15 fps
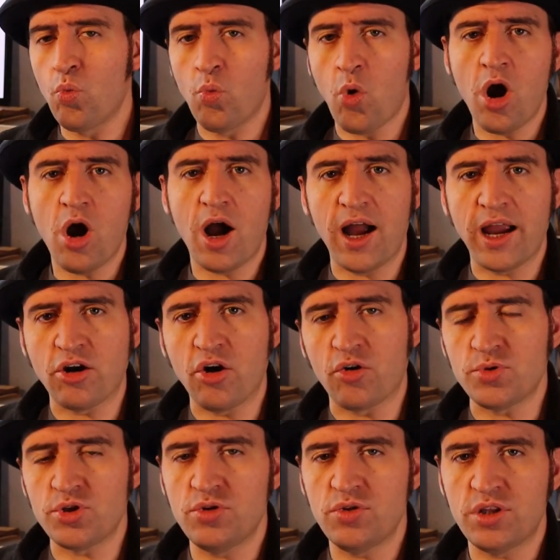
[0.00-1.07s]
What I got
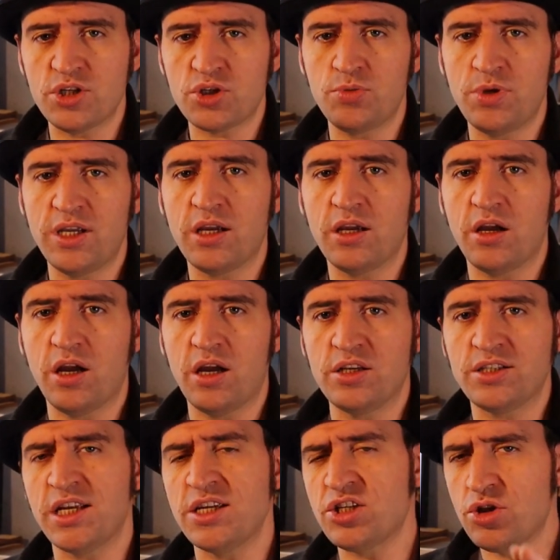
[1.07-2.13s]
up to this week,
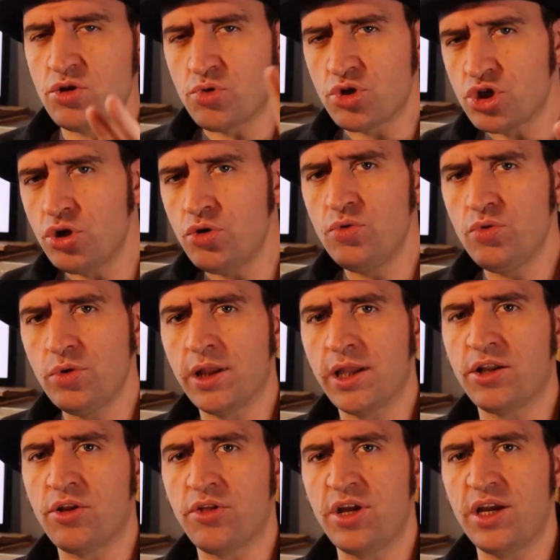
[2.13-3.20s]
essentially there were two
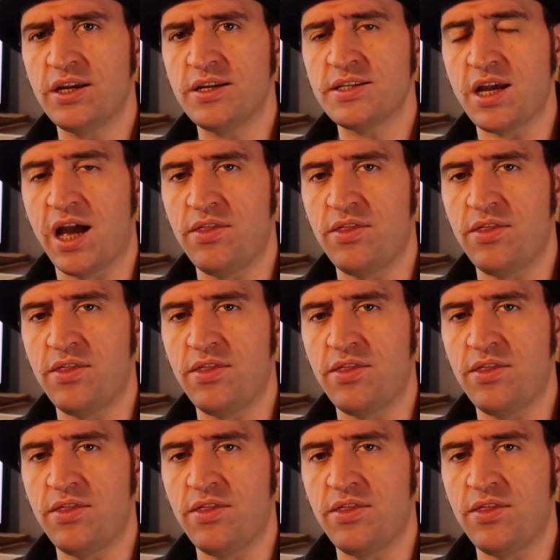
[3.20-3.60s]
little things